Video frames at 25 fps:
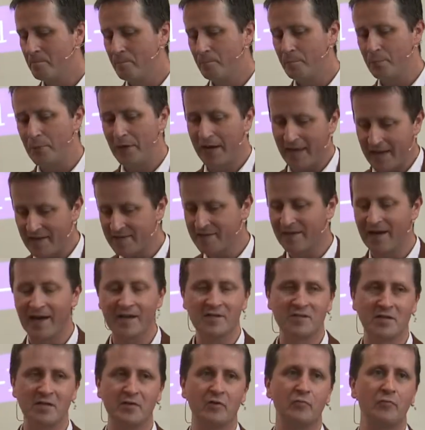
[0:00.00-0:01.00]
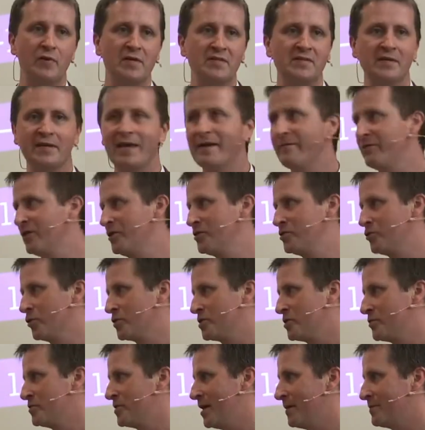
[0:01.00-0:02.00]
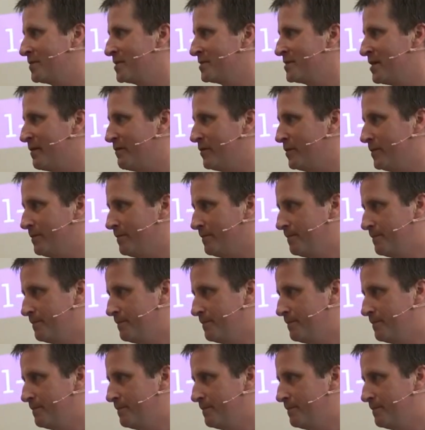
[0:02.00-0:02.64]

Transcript: But it isn't actually the reason given in Joshua chapter 7.